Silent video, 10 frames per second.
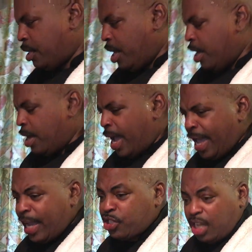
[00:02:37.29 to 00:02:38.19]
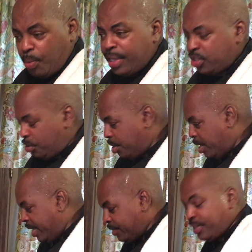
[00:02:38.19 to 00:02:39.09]
I actually went to
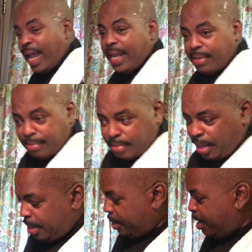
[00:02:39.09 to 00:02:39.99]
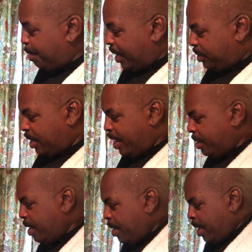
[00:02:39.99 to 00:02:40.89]
a site, eBay site,
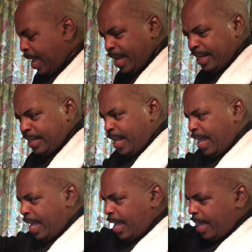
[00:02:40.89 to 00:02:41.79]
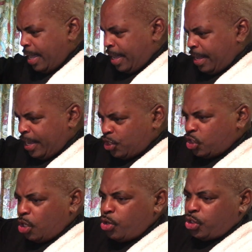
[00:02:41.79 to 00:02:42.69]
and it
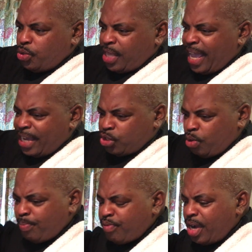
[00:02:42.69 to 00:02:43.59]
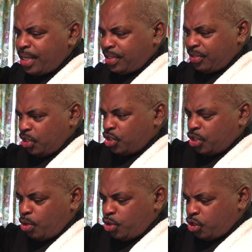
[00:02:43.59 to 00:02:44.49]
shows you the actual process. It
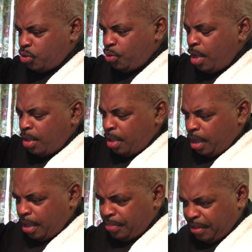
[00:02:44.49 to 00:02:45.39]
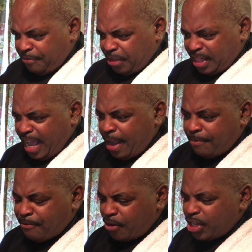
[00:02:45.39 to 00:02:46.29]
shows you the filleted
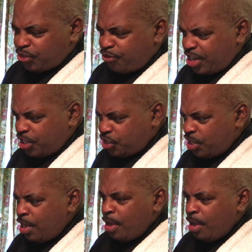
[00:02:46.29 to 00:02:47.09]
fresh fish